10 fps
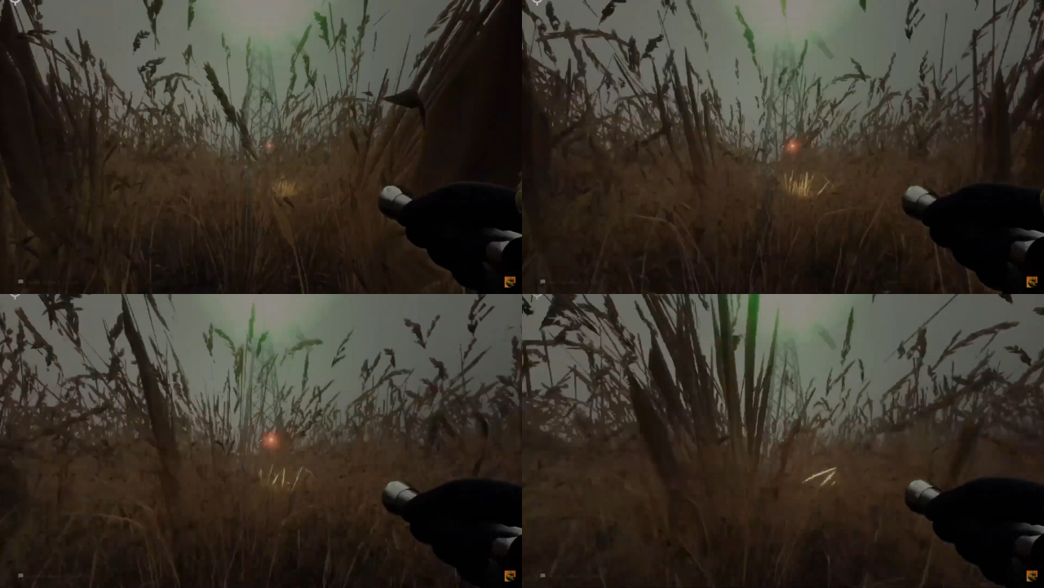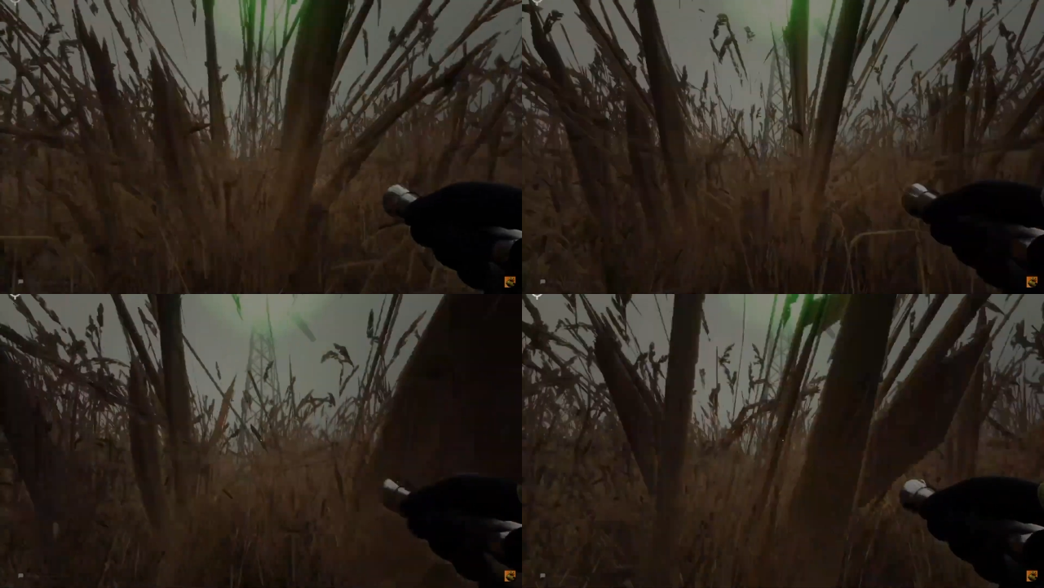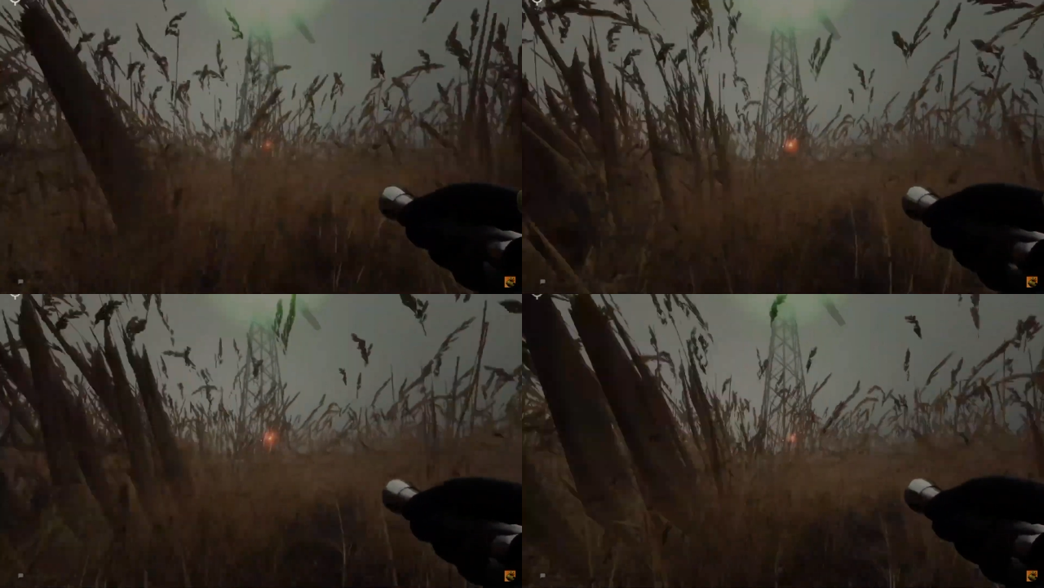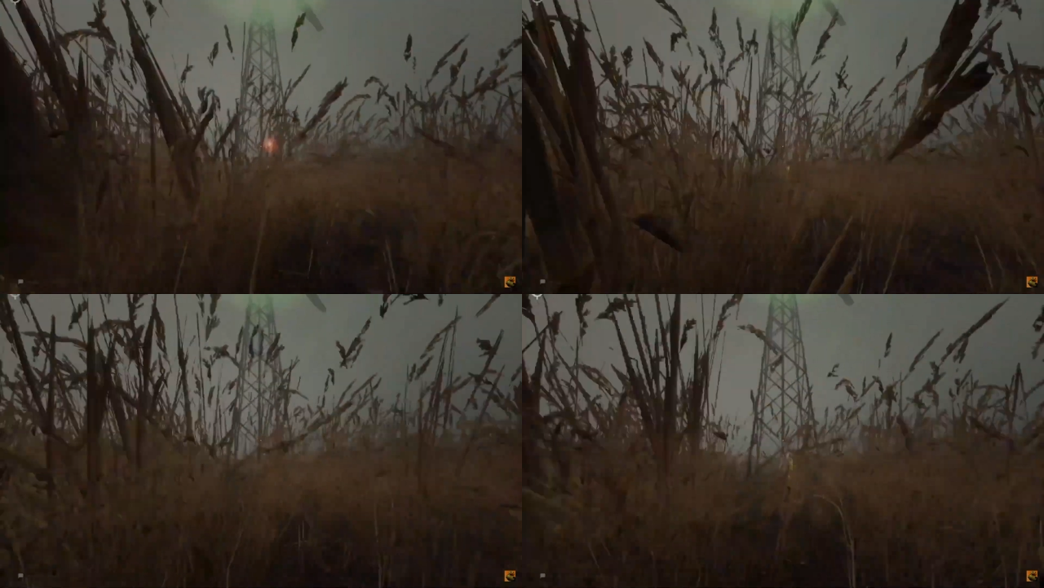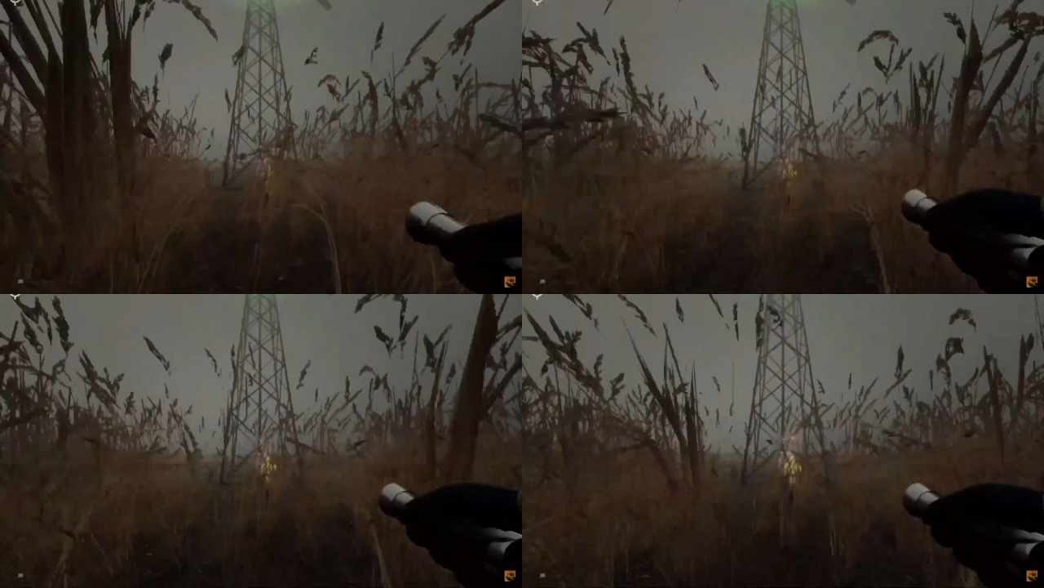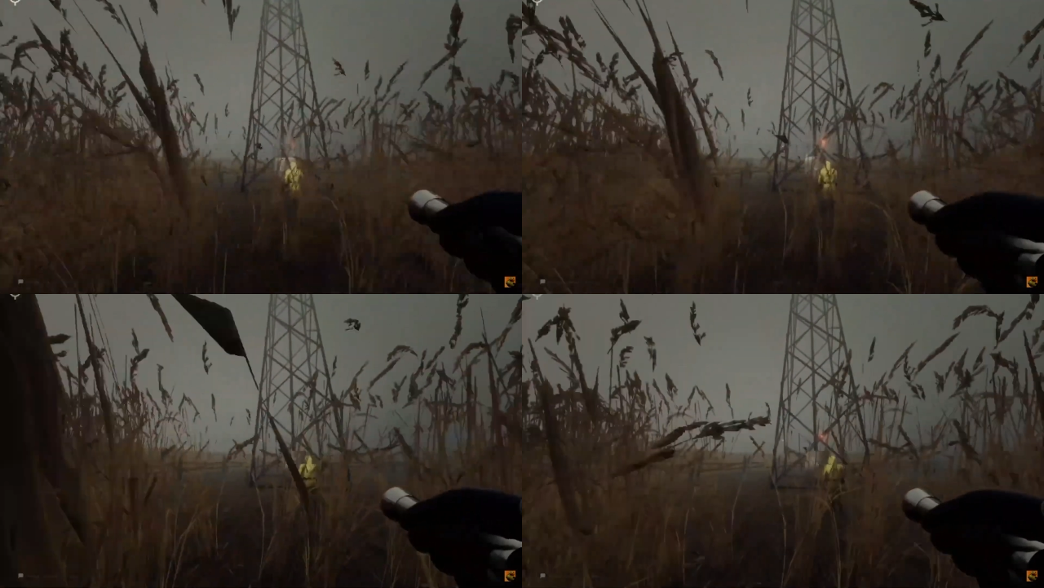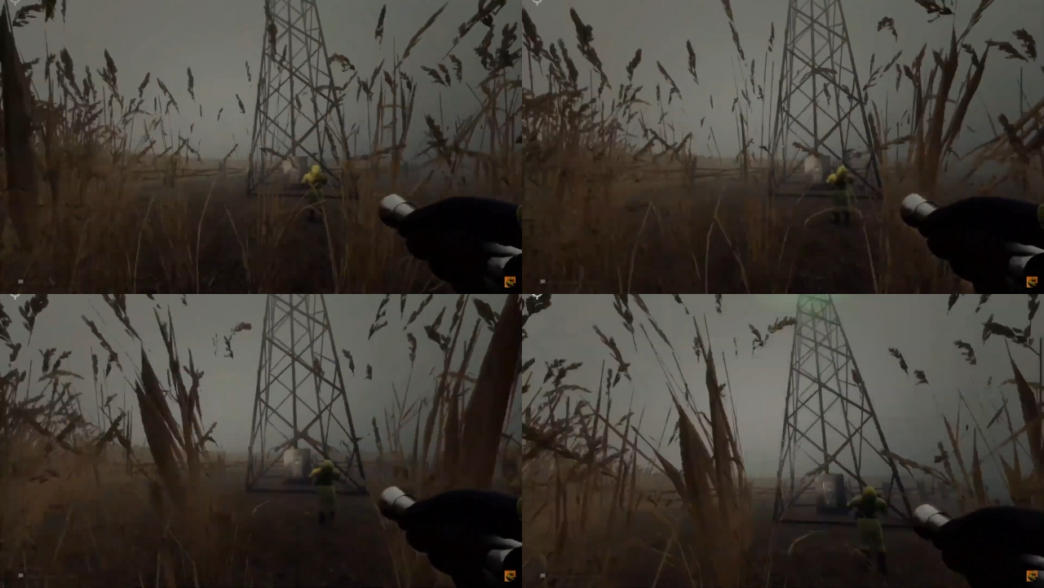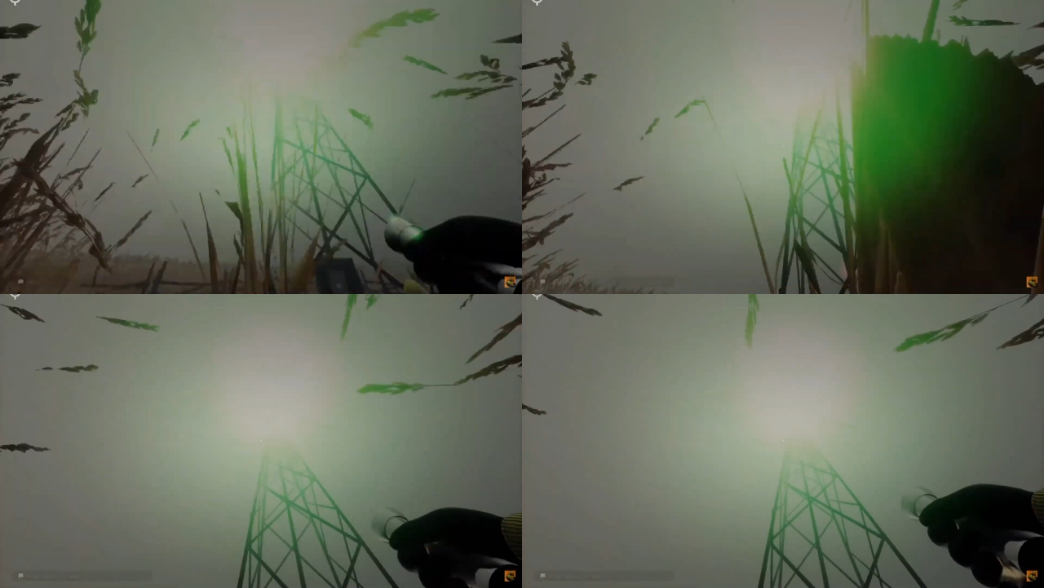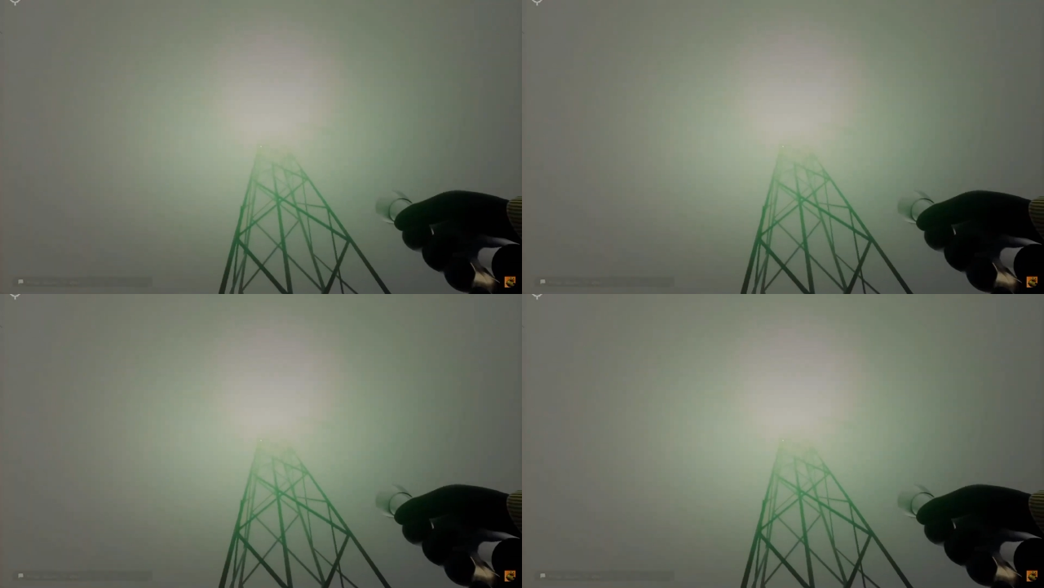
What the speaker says: No face is visible, so there are no lips to read.